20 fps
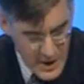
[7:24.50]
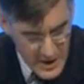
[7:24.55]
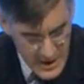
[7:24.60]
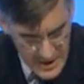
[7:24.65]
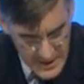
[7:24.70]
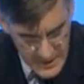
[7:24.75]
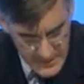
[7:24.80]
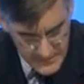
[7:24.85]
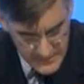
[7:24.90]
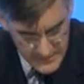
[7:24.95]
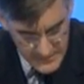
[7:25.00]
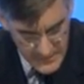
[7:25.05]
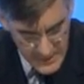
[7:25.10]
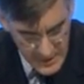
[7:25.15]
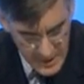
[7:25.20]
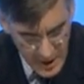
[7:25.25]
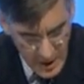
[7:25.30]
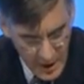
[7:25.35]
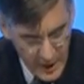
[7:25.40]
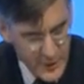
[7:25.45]
We
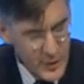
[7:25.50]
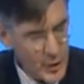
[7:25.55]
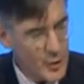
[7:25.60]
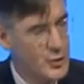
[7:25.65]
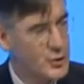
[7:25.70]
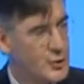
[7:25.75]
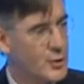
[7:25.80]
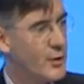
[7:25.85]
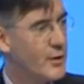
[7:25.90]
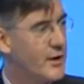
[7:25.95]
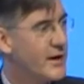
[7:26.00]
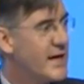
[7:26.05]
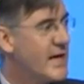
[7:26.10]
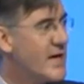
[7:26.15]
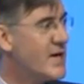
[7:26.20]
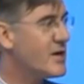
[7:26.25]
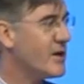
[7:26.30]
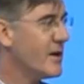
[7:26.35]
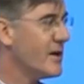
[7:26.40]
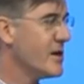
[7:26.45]
are not your
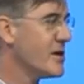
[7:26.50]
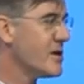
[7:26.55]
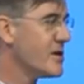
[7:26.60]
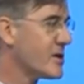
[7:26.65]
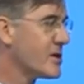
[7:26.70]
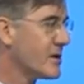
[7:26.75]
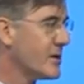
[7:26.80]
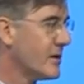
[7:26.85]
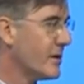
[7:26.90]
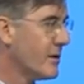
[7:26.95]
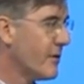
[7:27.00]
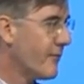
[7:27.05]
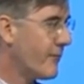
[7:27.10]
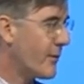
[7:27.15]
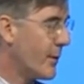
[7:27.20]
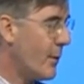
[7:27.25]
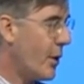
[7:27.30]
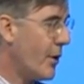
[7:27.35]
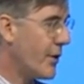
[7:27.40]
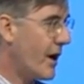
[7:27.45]
leaders
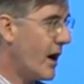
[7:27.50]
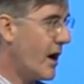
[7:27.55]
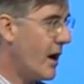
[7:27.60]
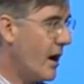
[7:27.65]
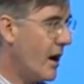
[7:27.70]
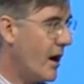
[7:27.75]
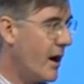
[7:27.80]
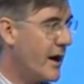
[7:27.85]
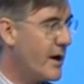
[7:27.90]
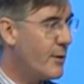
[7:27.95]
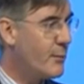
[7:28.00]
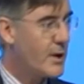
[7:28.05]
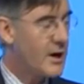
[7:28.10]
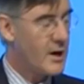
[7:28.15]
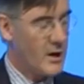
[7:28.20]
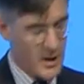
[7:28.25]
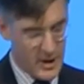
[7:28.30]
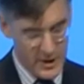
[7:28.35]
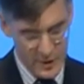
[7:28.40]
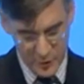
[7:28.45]
from on high.
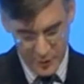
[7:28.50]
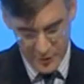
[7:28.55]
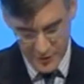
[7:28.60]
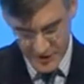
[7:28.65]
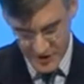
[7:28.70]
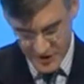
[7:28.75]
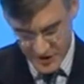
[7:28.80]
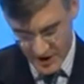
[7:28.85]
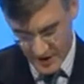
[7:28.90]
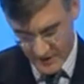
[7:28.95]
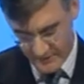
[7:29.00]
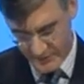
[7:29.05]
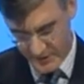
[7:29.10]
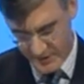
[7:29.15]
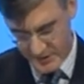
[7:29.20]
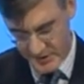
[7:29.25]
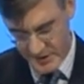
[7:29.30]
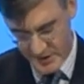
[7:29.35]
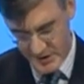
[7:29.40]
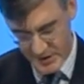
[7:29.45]
We are your
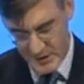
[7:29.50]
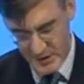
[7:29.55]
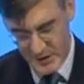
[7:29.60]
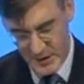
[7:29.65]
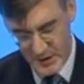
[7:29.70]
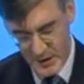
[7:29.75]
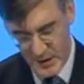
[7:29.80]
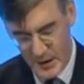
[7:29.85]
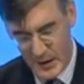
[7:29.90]
servants.